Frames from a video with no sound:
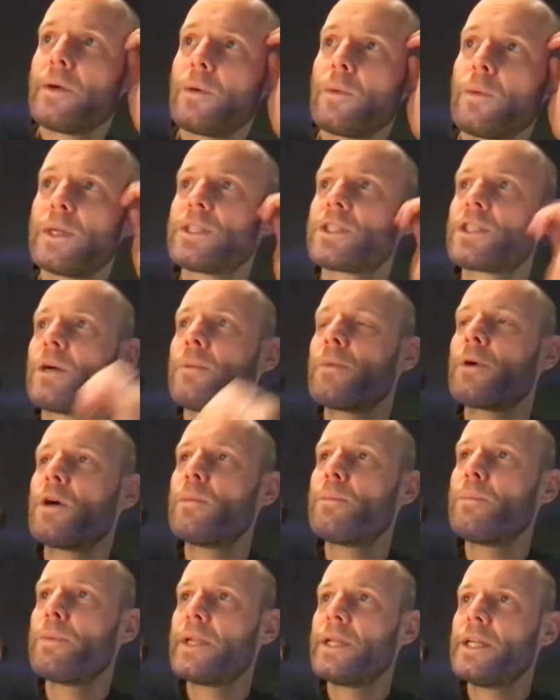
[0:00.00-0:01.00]
with some
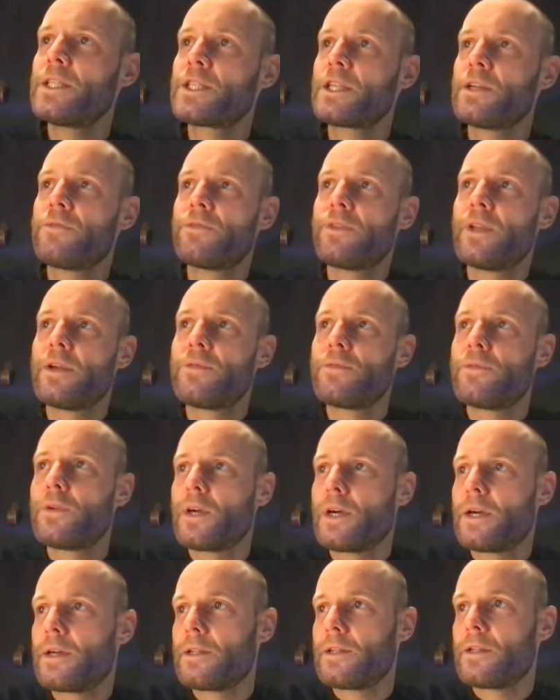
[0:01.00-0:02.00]
companies, if
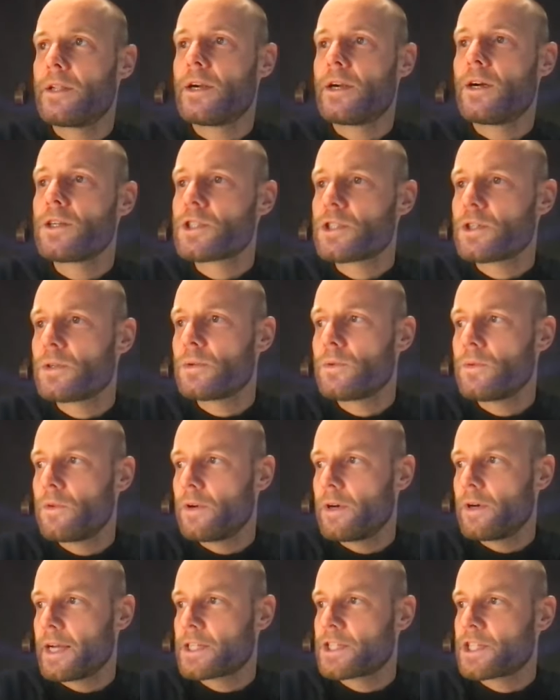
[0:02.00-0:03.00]
there are also
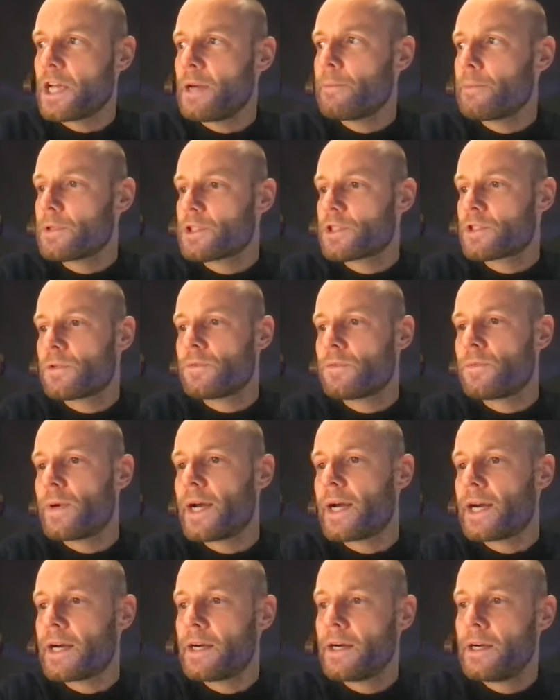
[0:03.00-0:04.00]
examples of
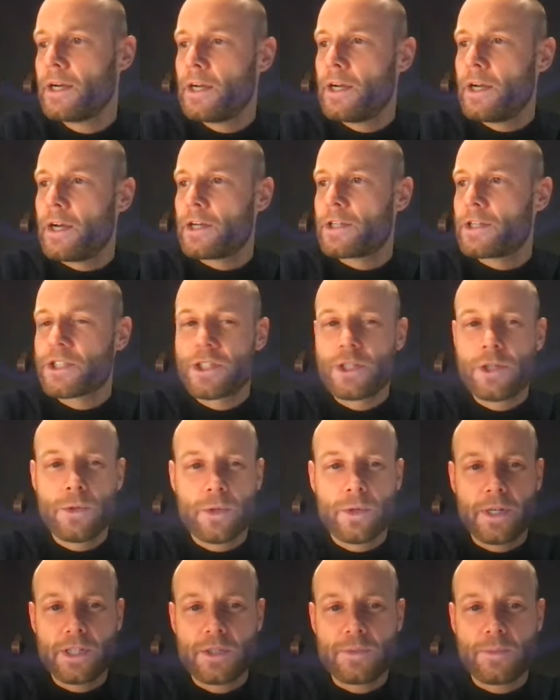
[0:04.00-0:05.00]
where a
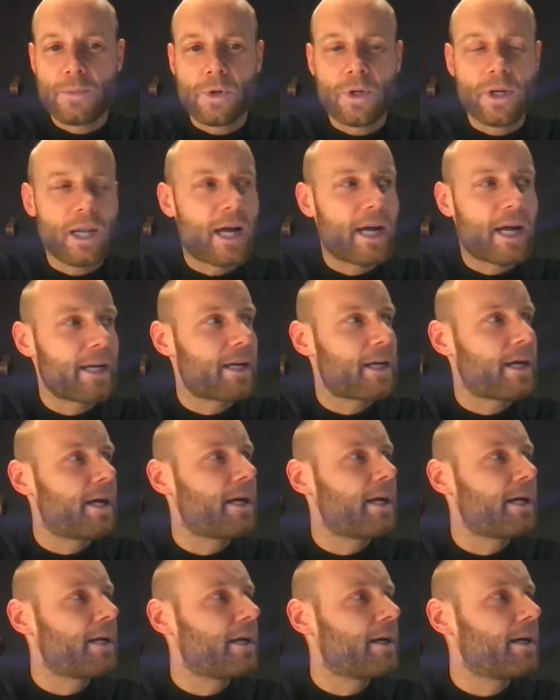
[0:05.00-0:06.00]
steward is more like
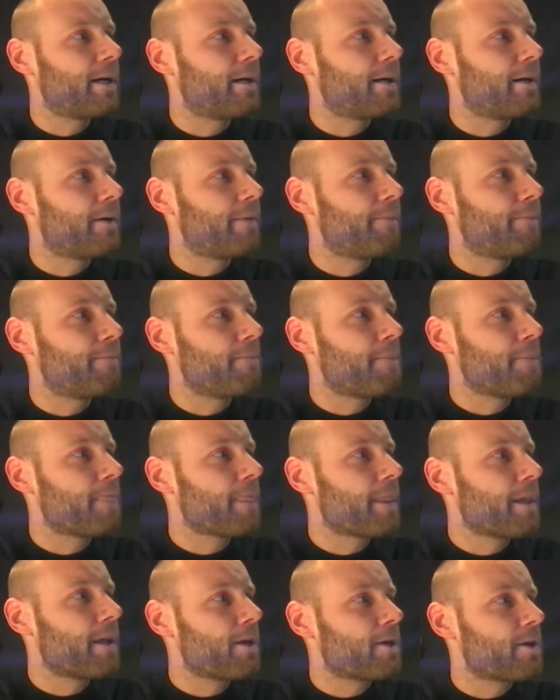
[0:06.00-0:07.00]
a
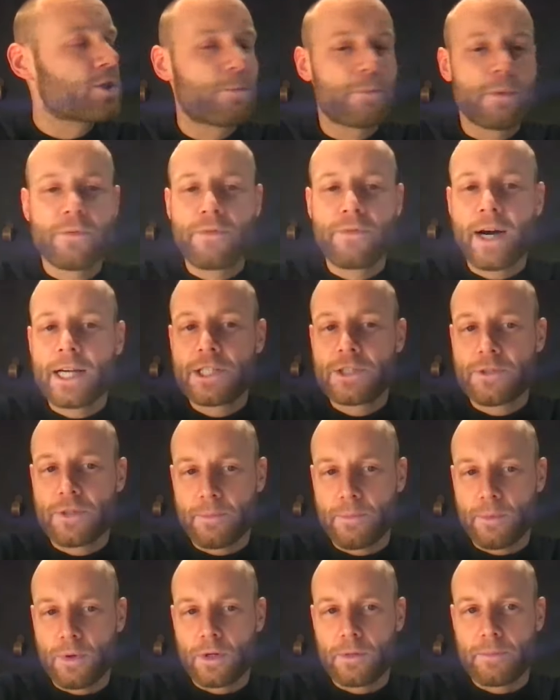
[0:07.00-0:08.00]
supervisory
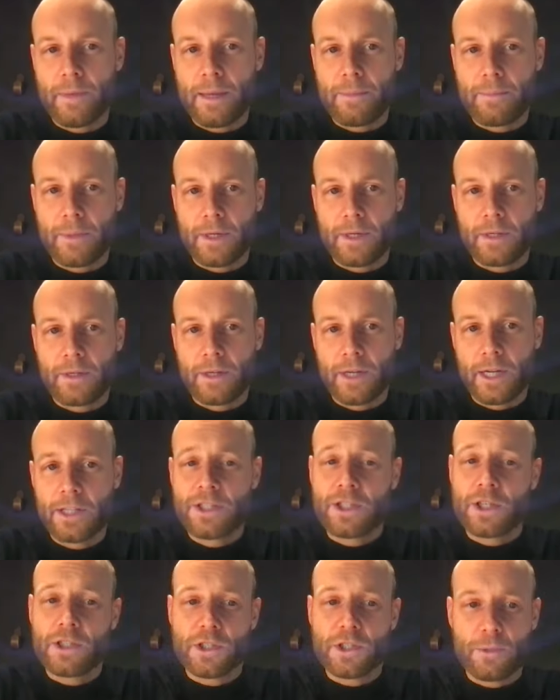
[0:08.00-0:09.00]
board member.
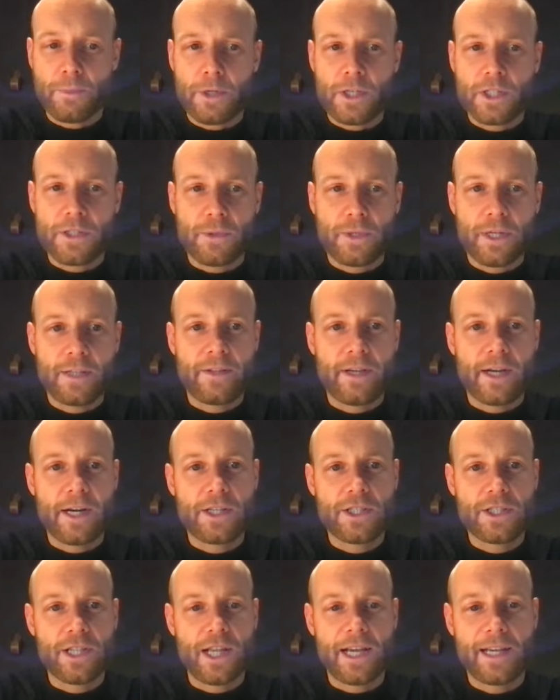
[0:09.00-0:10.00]
That's also possible, that
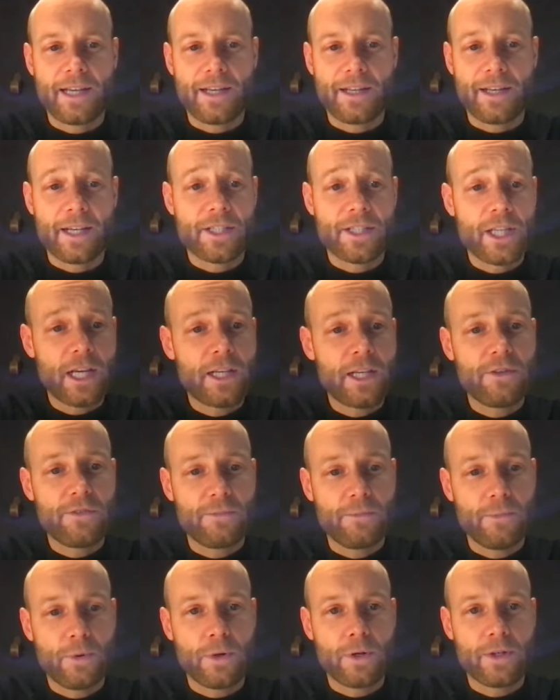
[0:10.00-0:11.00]
there's like an
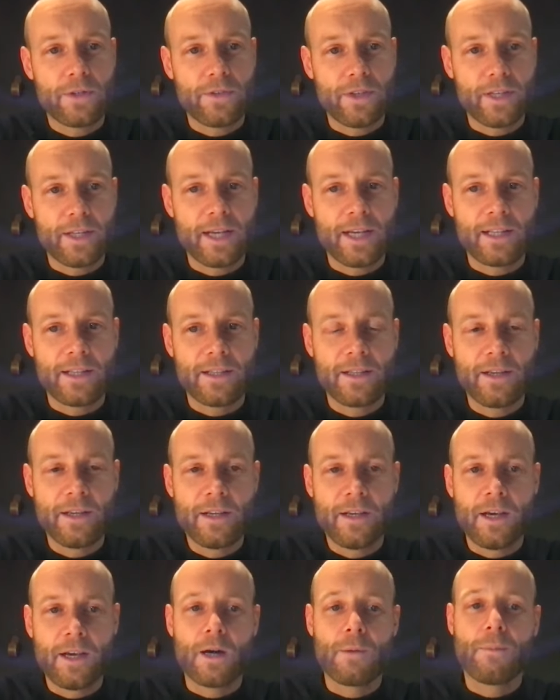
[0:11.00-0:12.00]
executive board, and then
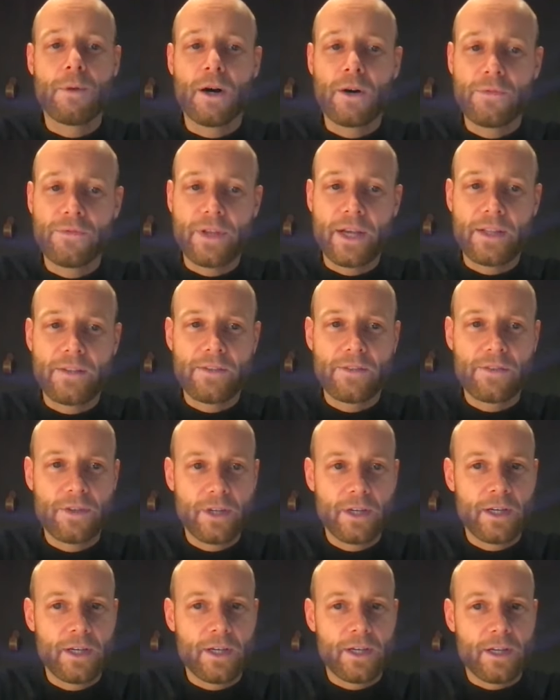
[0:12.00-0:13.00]
above that,
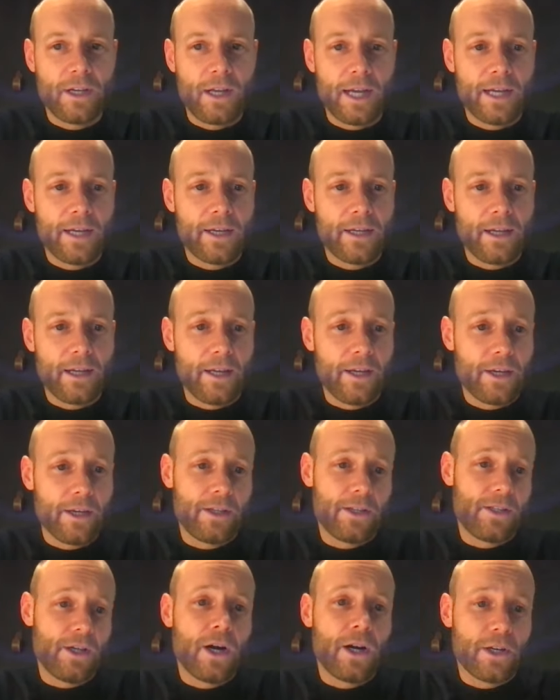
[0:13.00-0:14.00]
like
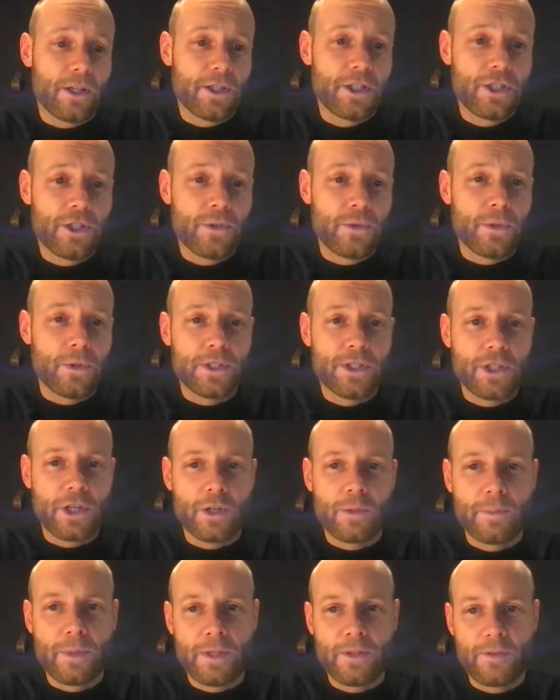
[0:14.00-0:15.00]
are the stewards.
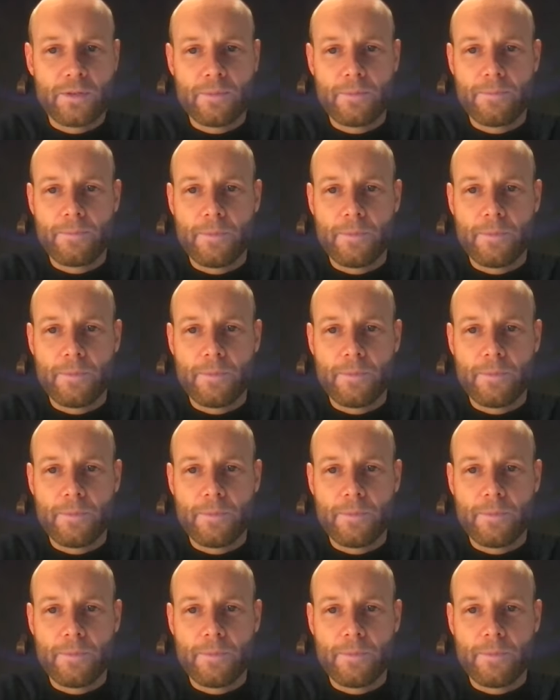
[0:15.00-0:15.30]
So, but